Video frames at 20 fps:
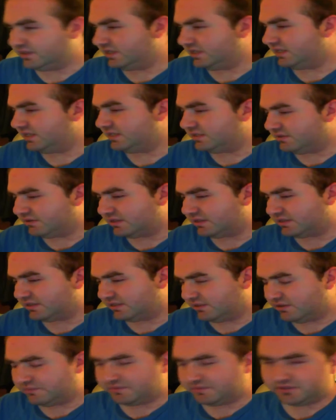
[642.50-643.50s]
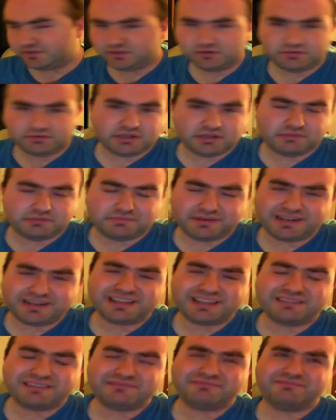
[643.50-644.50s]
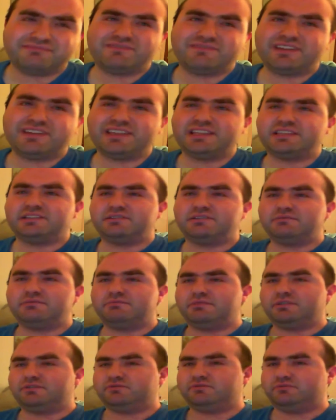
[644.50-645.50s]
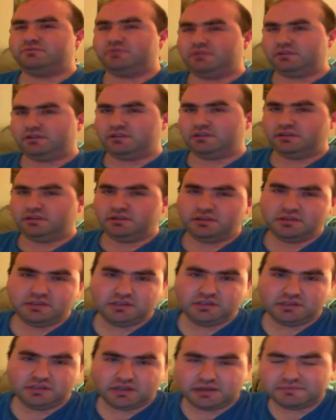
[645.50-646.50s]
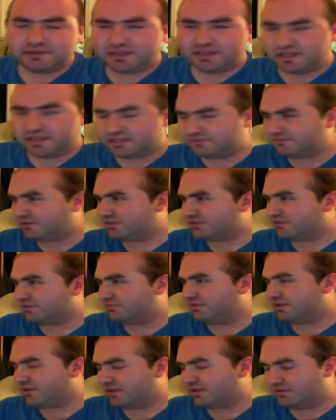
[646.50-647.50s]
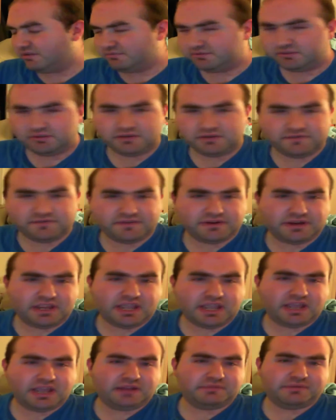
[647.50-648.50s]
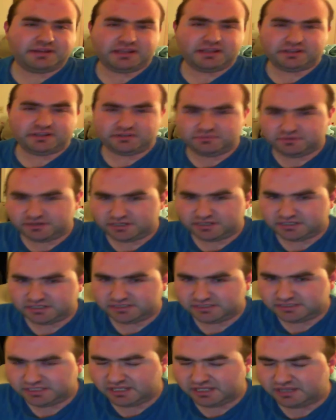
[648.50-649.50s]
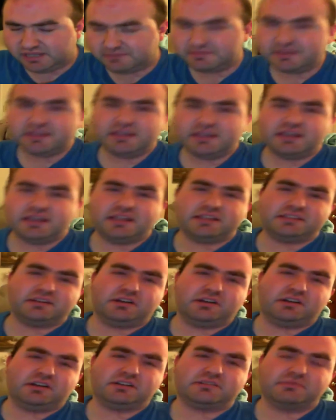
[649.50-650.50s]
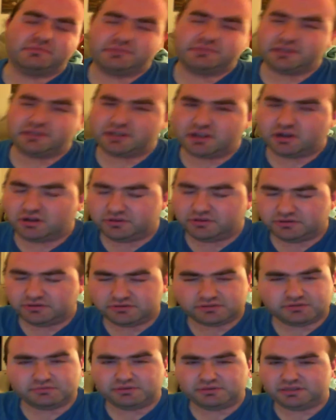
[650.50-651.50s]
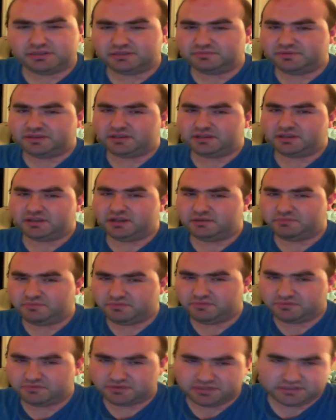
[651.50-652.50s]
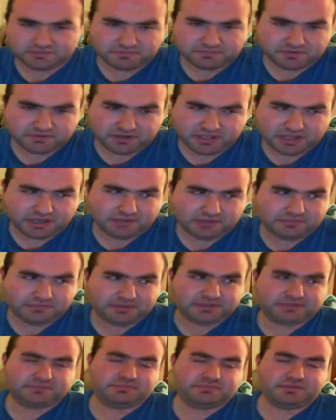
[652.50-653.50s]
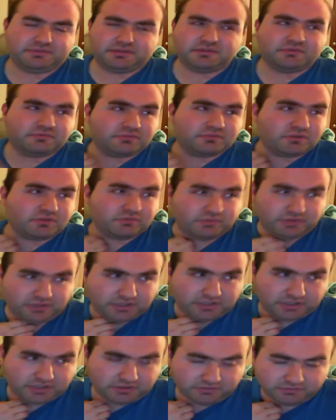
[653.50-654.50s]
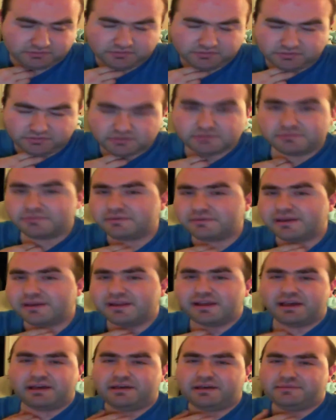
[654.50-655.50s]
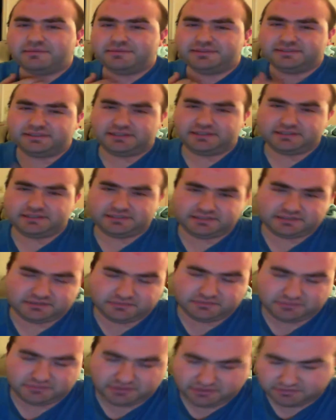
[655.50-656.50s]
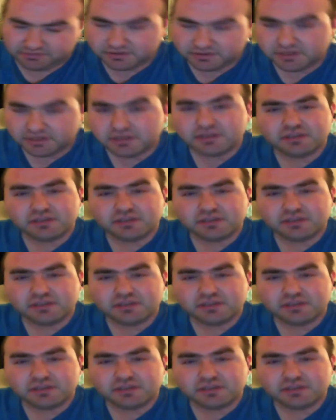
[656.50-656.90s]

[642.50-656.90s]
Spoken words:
he still gets a little bit choked up, but not really too much, really. I mean, especially when it comes to the very end when they're actually working as a team, and it's awesome. Like, oh, those two need to be a couple because it's pretty obvious, but they're really cute. No matter how obvious it is, it's still cute.